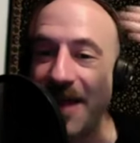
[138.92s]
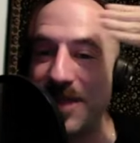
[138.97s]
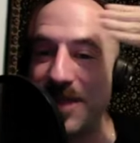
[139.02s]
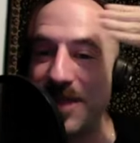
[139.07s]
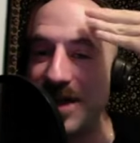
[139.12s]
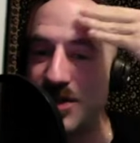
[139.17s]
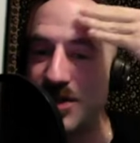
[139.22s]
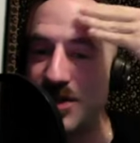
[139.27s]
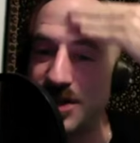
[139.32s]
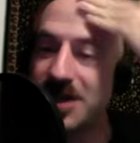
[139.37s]

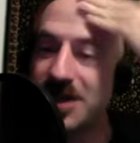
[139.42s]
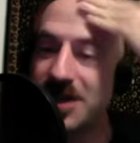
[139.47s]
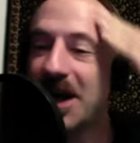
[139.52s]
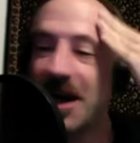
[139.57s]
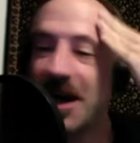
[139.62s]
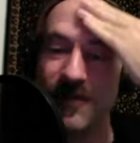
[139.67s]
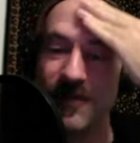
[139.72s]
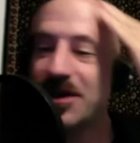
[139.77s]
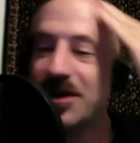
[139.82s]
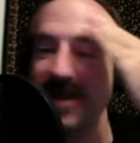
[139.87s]
then just
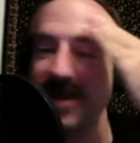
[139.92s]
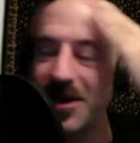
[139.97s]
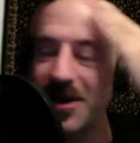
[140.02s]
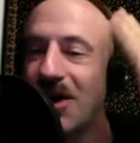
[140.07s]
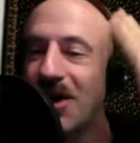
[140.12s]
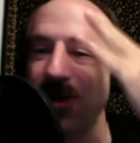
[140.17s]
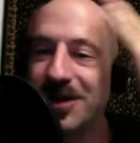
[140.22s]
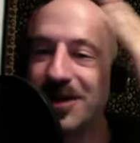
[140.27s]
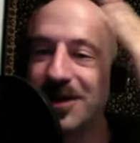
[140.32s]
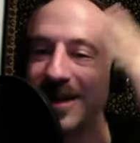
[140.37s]
covered it
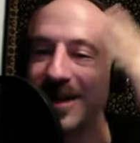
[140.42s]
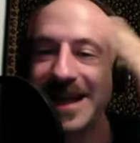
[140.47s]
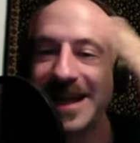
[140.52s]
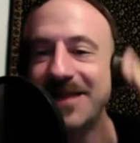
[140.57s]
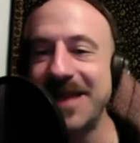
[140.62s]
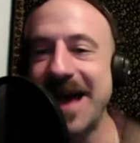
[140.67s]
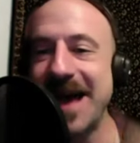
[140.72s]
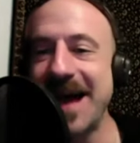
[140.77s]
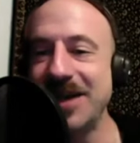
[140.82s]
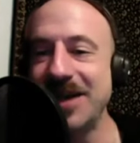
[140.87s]
all in
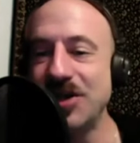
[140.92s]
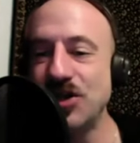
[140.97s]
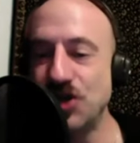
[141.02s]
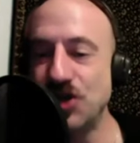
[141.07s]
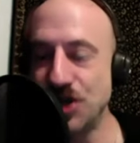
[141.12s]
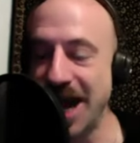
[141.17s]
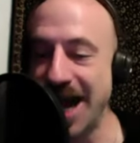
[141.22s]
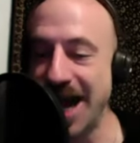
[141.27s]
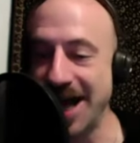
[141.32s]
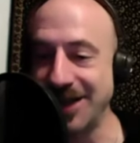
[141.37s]
that
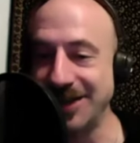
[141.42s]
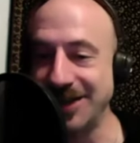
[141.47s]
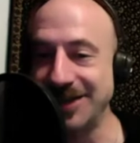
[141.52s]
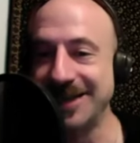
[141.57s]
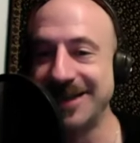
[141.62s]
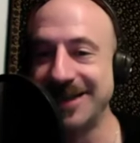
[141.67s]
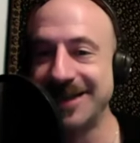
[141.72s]
gel.